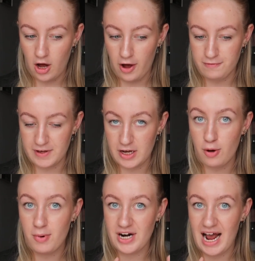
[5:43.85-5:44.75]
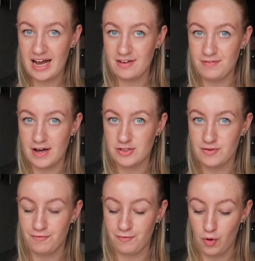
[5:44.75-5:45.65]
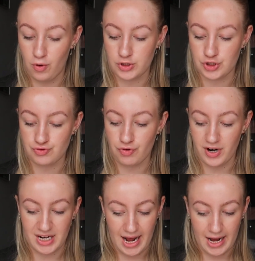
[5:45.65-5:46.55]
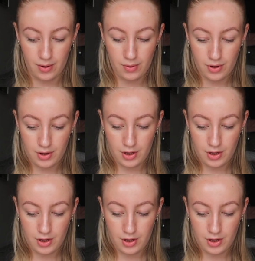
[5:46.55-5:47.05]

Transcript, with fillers: I think I'm on eight thousand four hundred right now.